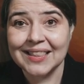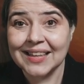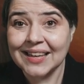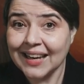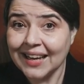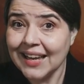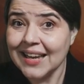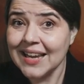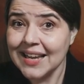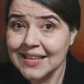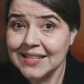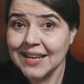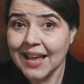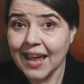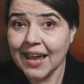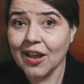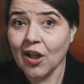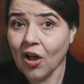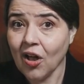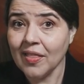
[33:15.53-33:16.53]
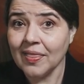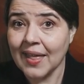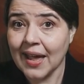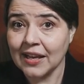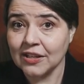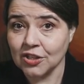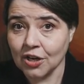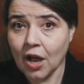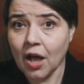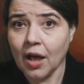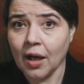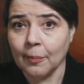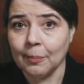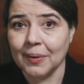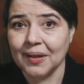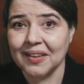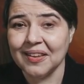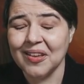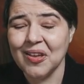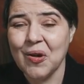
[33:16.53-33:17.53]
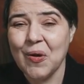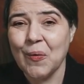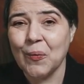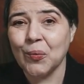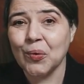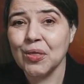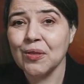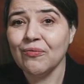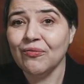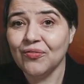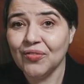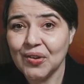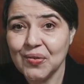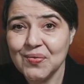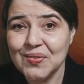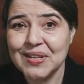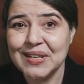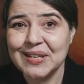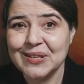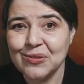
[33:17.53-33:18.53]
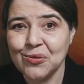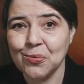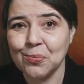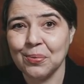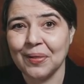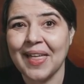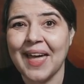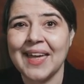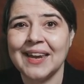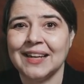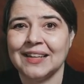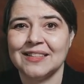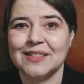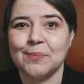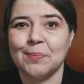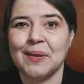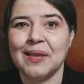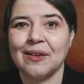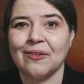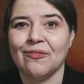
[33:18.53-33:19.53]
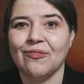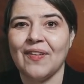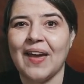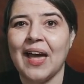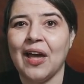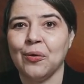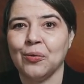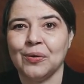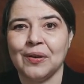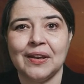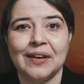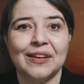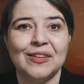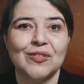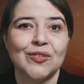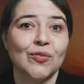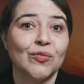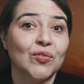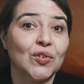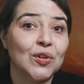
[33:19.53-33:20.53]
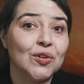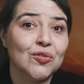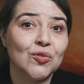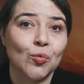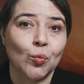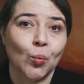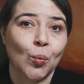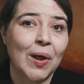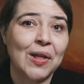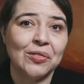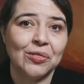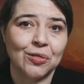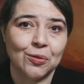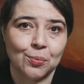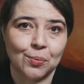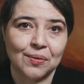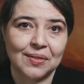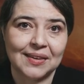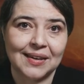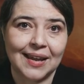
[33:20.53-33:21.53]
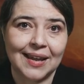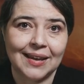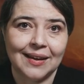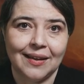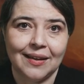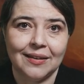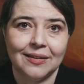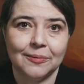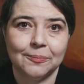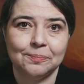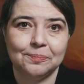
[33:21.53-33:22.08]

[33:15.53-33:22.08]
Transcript: that it can take on that job, with 50 new planets being found in its first run through the data.